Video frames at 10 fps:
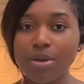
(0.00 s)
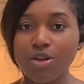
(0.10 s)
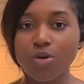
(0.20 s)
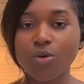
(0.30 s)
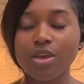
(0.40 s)

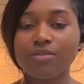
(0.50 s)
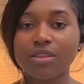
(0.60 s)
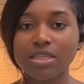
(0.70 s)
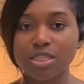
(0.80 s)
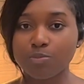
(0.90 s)
me know
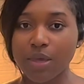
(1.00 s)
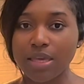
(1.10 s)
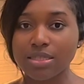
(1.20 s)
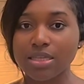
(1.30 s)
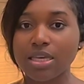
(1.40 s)
if this
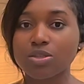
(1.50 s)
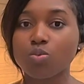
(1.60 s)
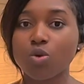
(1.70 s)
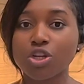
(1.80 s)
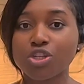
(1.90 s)
space
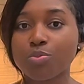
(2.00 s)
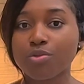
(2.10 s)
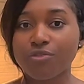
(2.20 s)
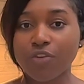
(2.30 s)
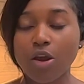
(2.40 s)
is what you
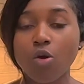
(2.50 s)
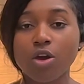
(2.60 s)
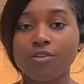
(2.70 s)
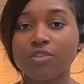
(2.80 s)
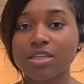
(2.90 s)
prefer,
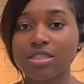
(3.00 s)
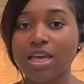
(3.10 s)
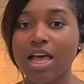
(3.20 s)
or if this